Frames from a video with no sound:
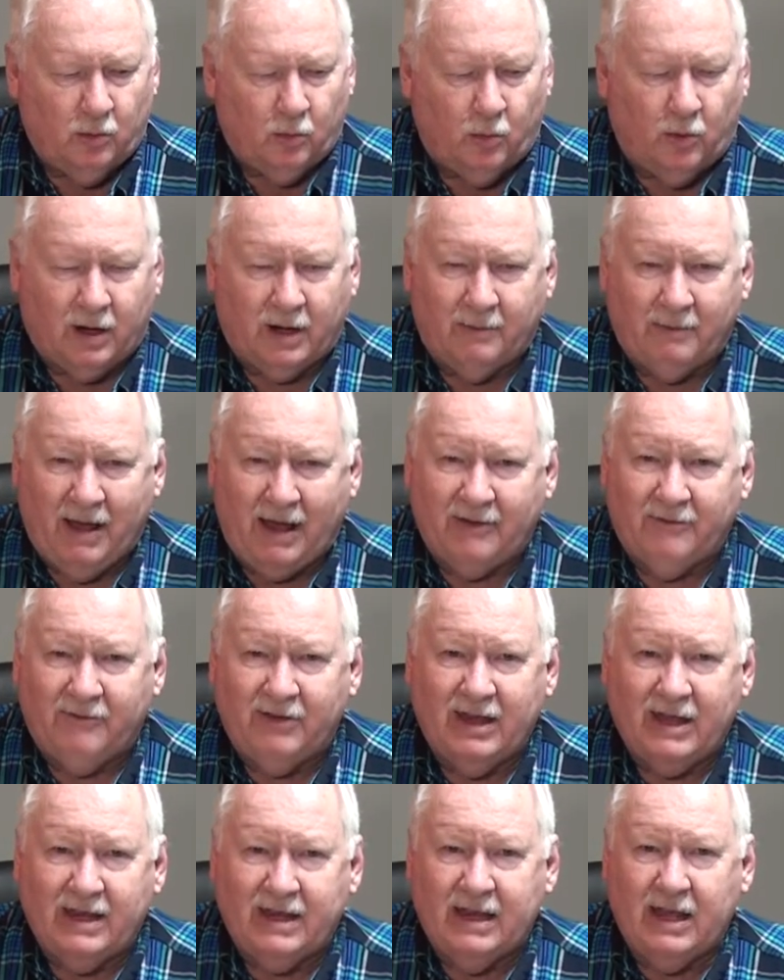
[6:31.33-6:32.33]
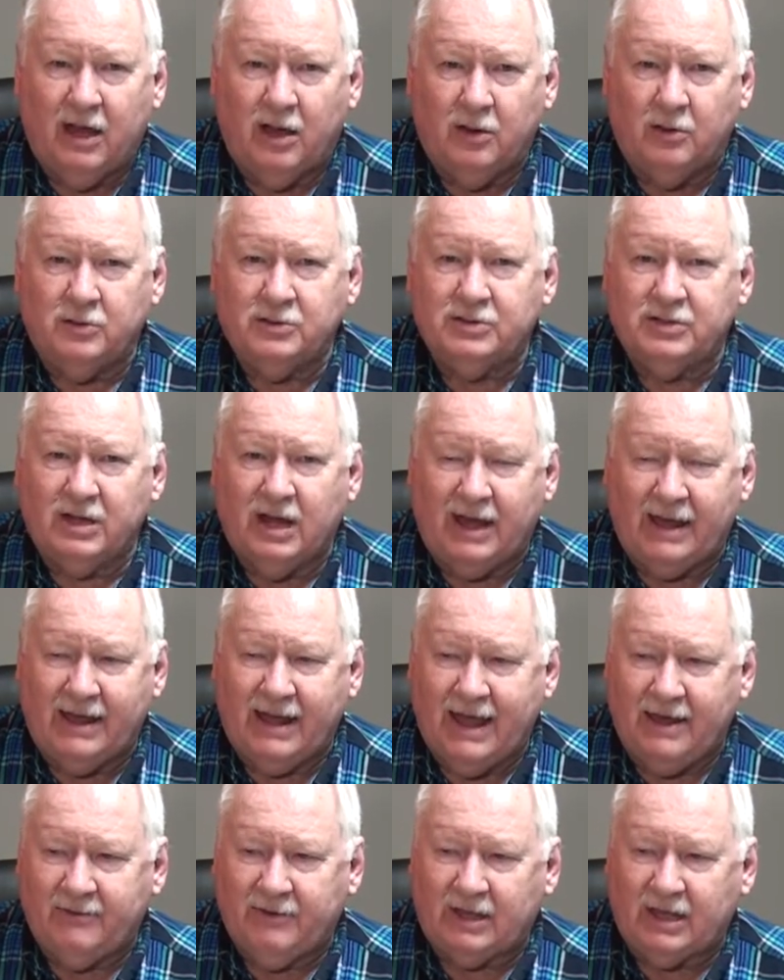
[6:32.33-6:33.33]
one of my videos, I
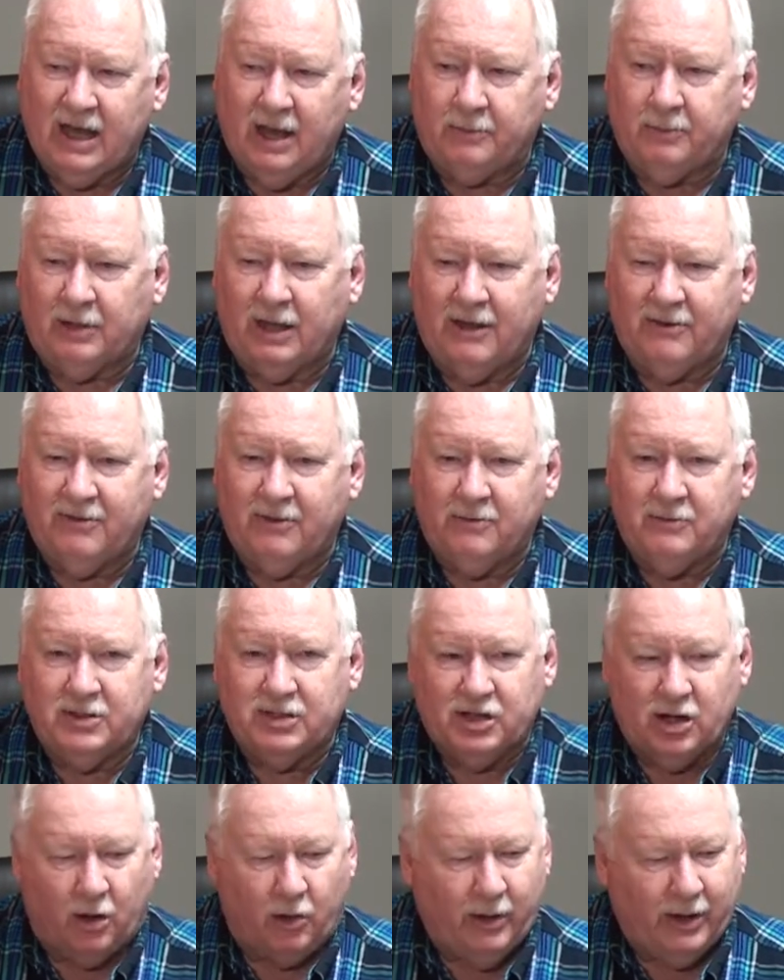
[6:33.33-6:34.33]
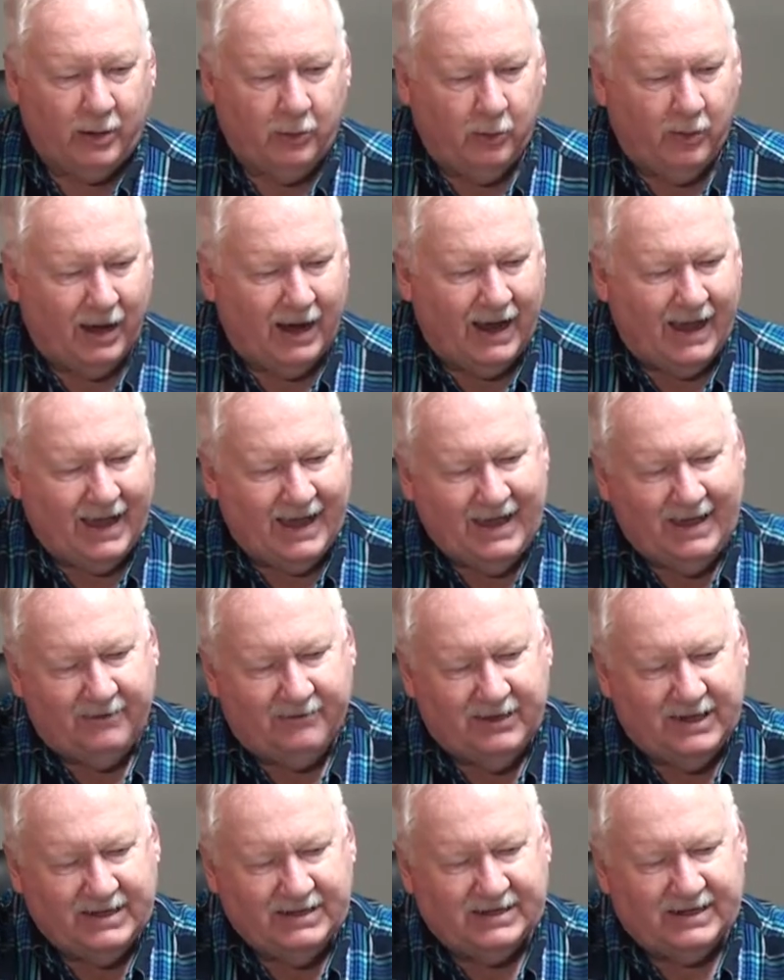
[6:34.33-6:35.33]
have a couple of them showing where I
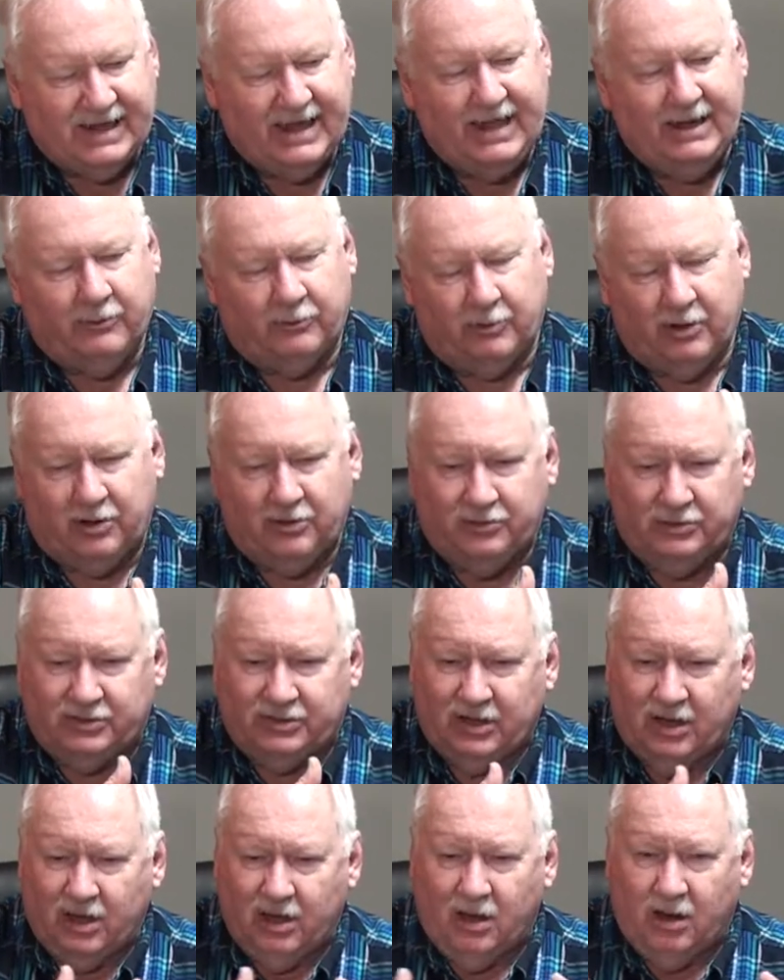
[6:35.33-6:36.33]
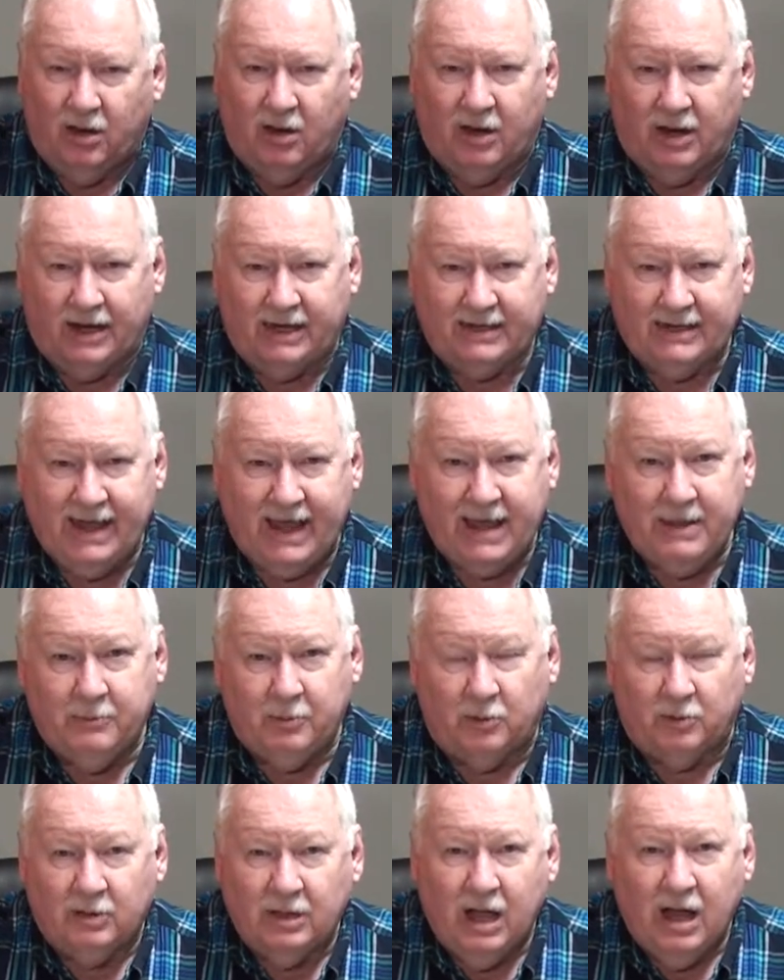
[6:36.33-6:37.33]
have these Kingroons on a
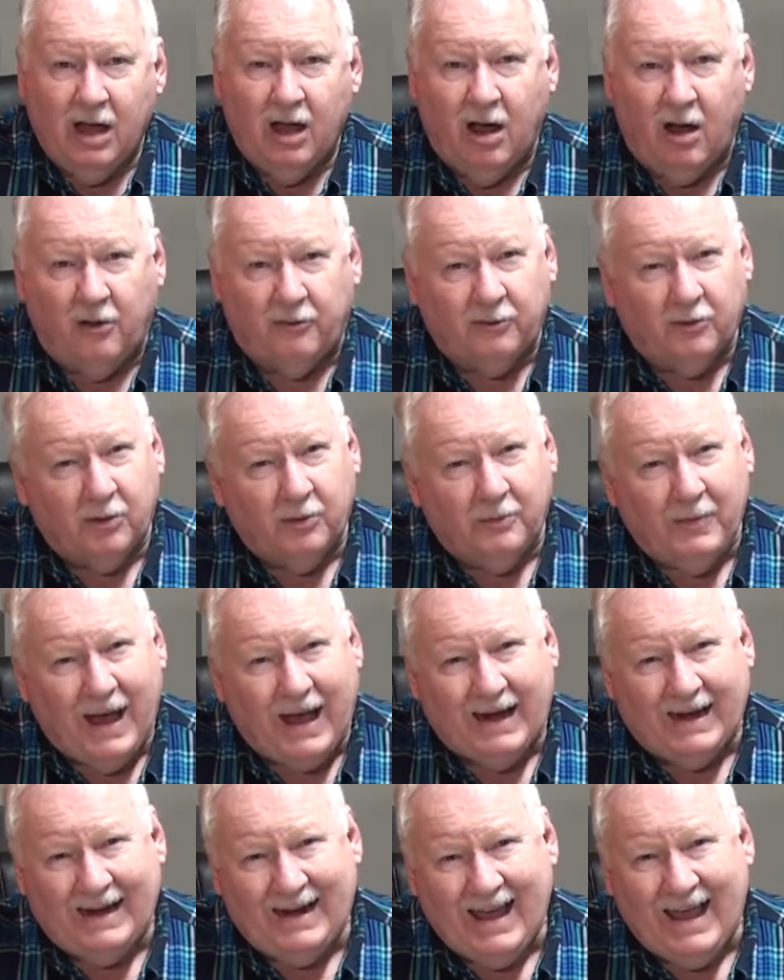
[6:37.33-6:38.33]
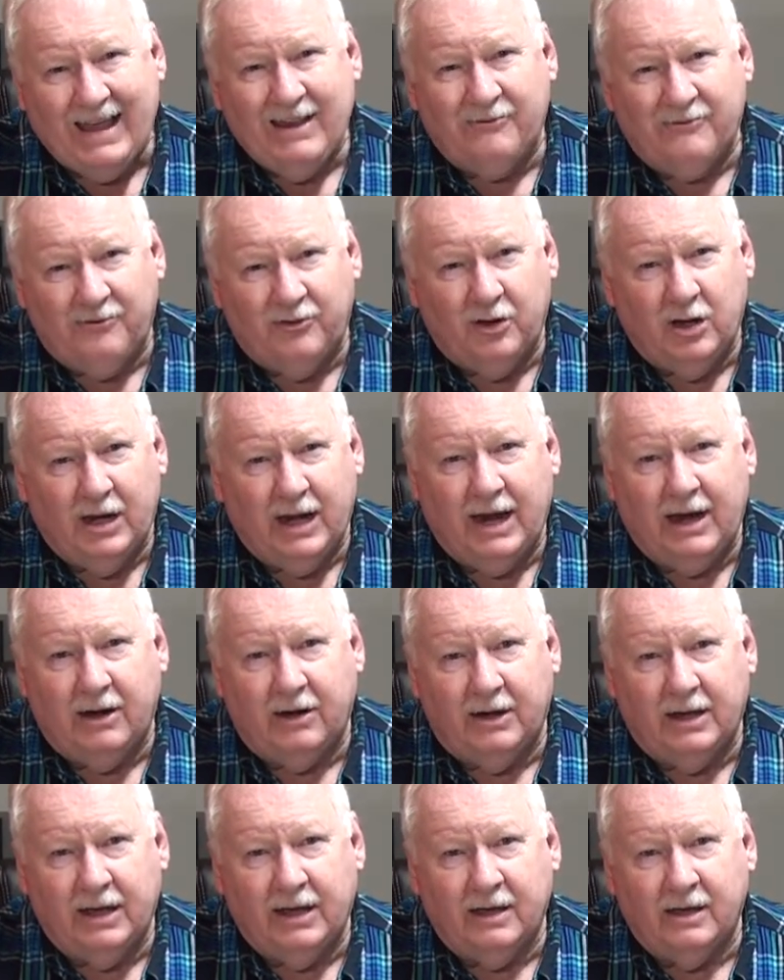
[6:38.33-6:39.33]
table over about an eight foot
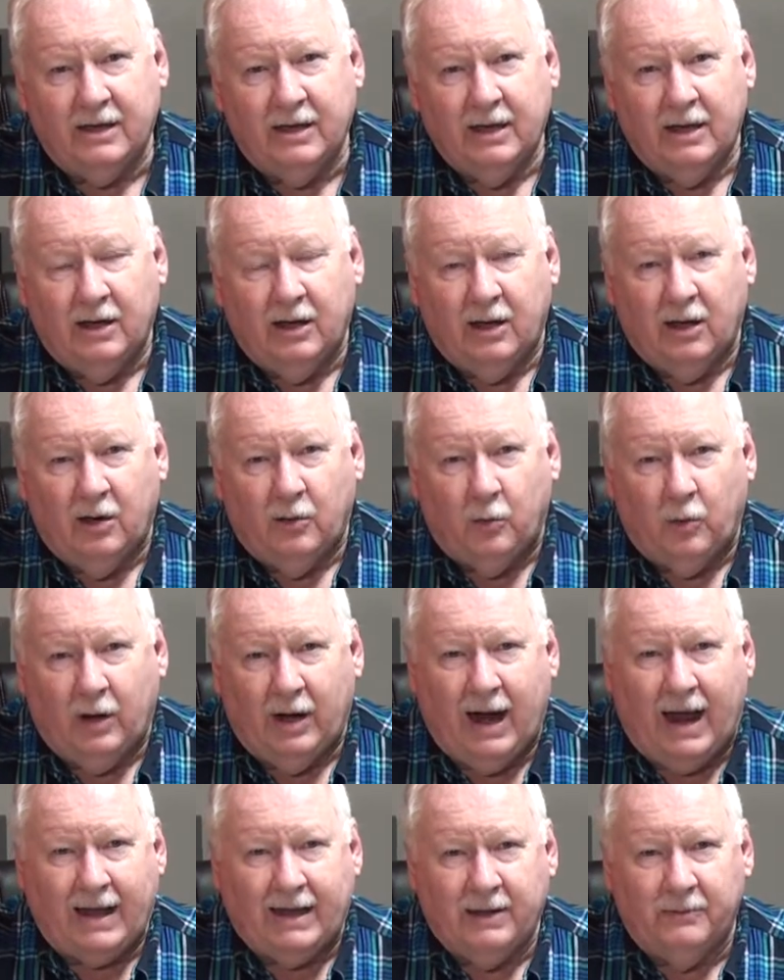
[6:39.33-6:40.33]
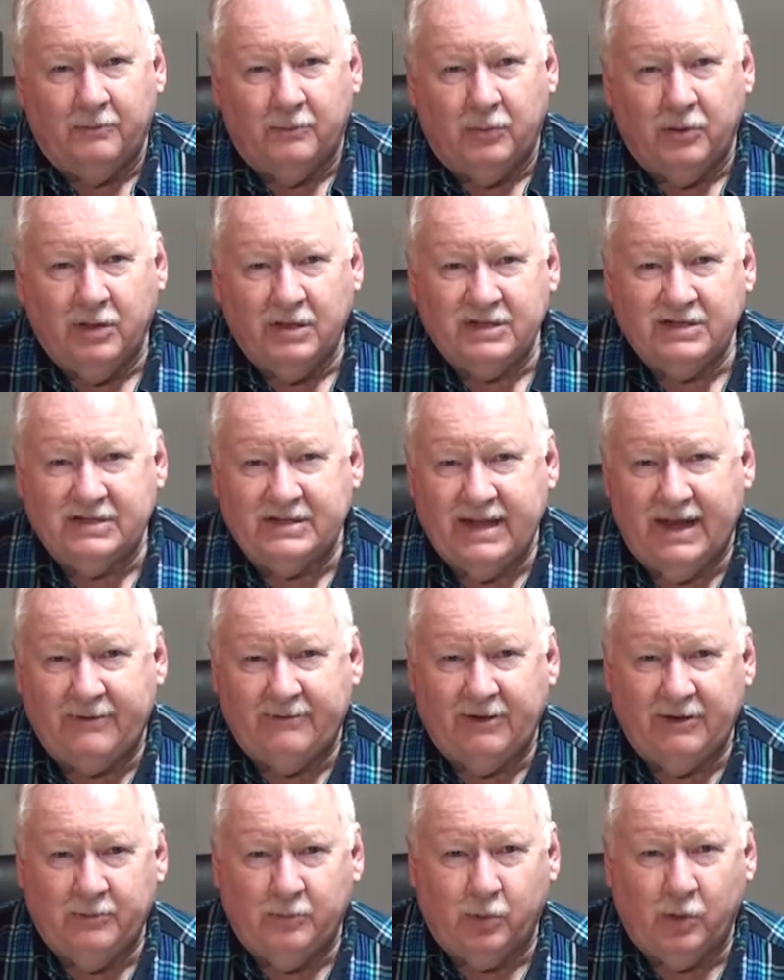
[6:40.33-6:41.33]
area where I can put
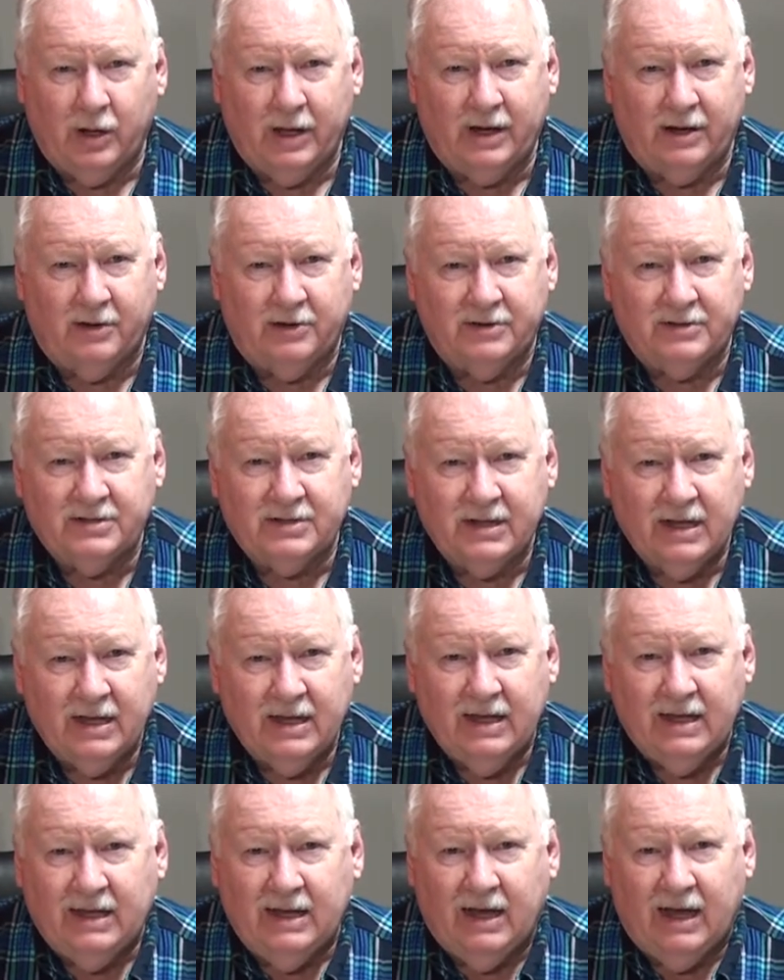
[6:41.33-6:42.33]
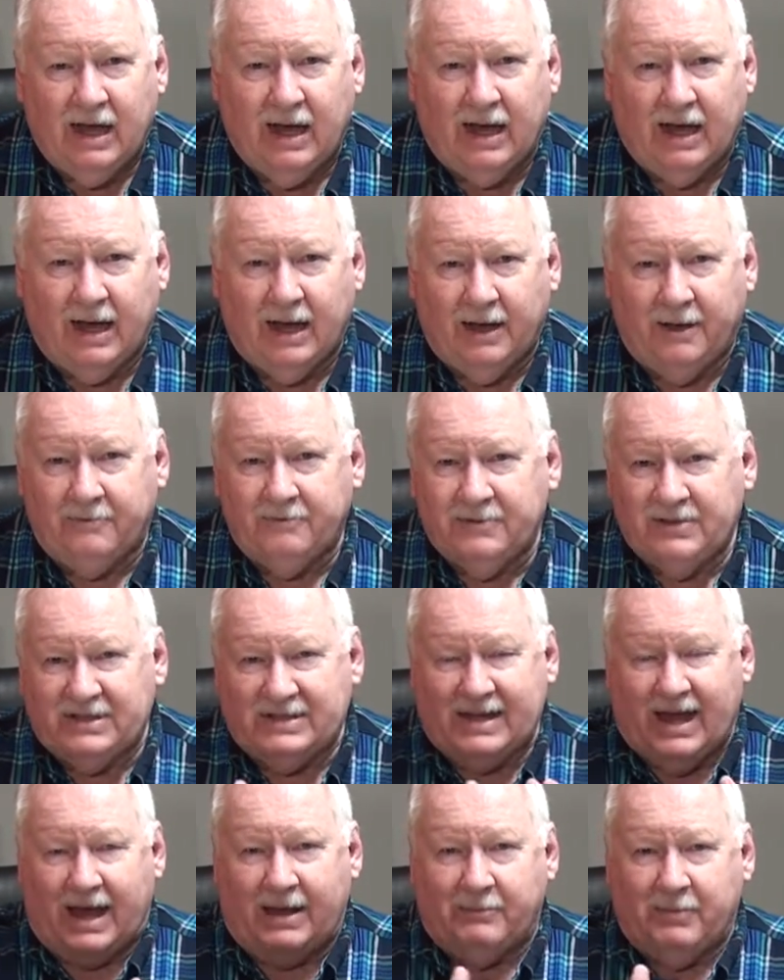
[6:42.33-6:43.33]
seven printers uh,
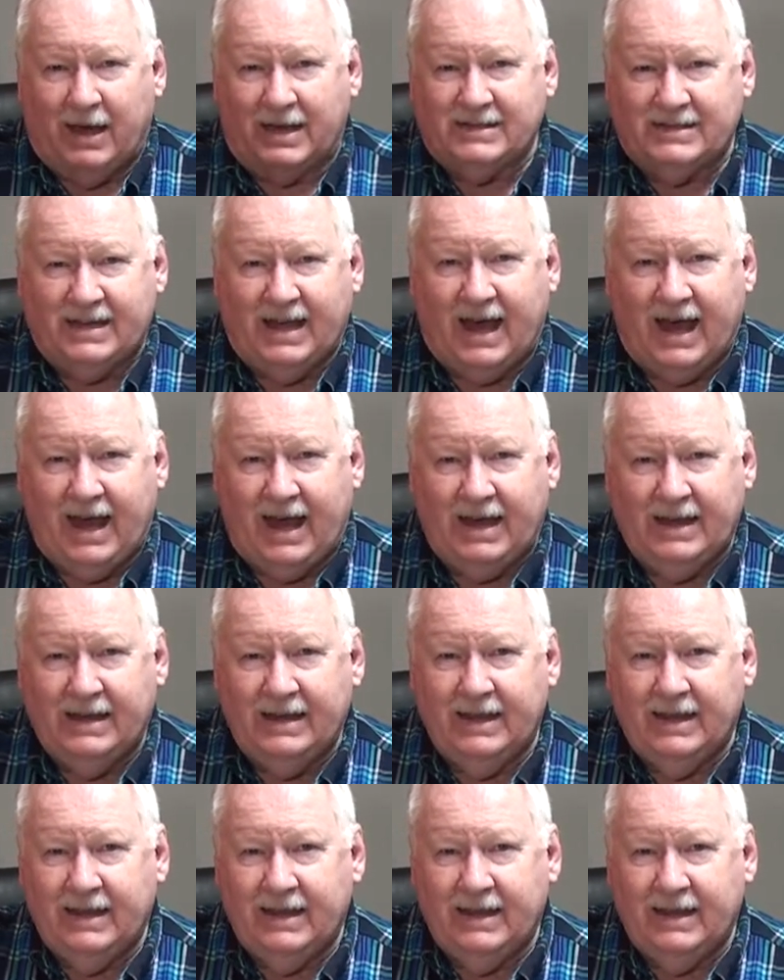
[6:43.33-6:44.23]
side by side